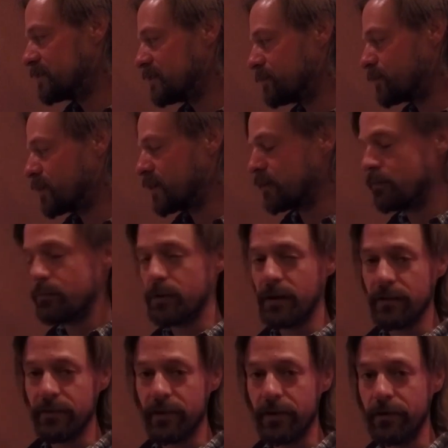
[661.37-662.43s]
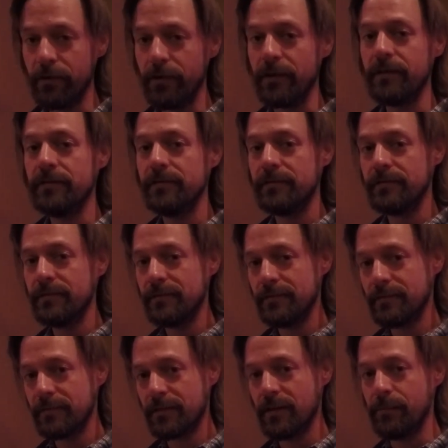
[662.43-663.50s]
some pretty well-known
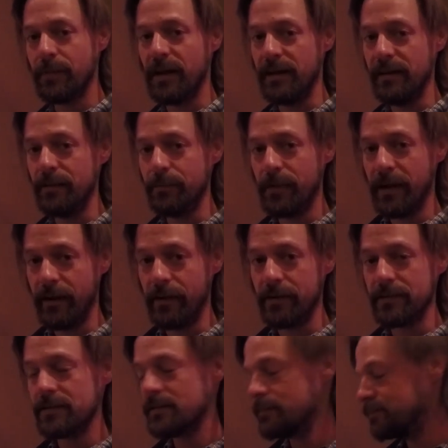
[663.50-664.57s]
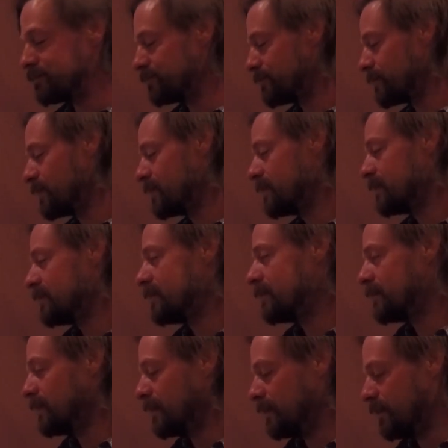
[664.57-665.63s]
companion pairs.
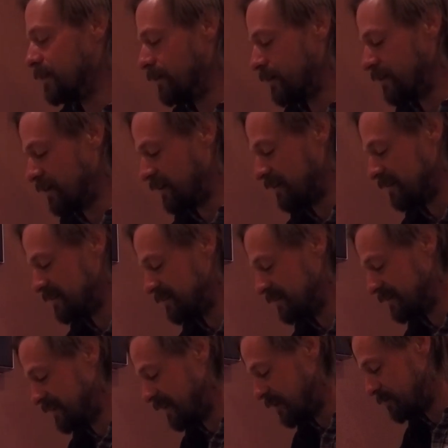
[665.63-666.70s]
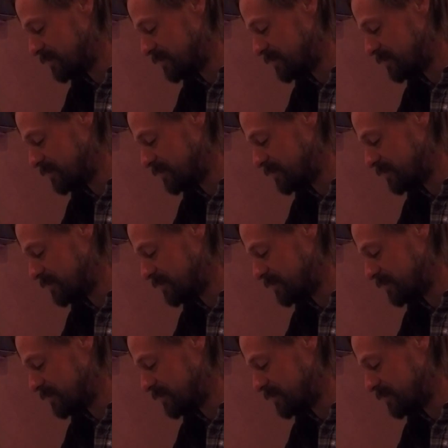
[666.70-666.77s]
All right, now